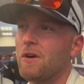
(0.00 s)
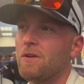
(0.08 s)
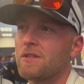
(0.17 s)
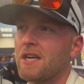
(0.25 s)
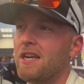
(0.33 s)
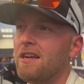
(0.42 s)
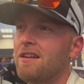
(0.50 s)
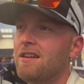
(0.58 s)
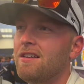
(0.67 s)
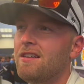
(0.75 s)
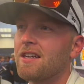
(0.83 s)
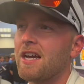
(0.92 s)
It was kind
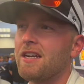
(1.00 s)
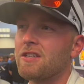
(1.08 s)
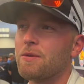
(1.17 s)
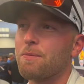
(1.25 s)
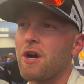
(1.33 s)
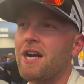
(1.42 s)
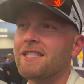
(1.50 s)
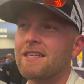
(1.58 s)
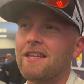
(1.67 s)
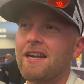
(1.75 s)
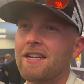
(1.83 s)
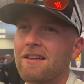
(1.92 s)
of surprising
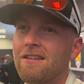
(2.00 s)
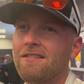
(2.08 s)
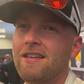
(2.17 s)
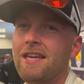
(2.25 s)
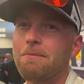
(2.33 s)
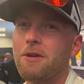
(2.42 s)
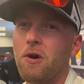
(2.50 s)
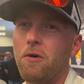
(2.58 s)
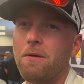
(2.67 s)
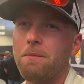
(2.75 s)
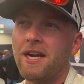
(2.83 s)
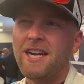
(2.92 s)
that I could keep
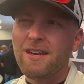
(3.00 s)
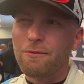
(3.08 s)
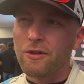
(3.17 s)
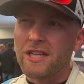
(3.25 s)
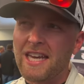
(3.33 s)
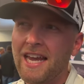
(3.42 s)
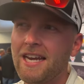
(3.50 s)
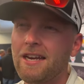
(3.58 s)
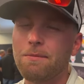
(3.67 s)
going, but I didn't really gain any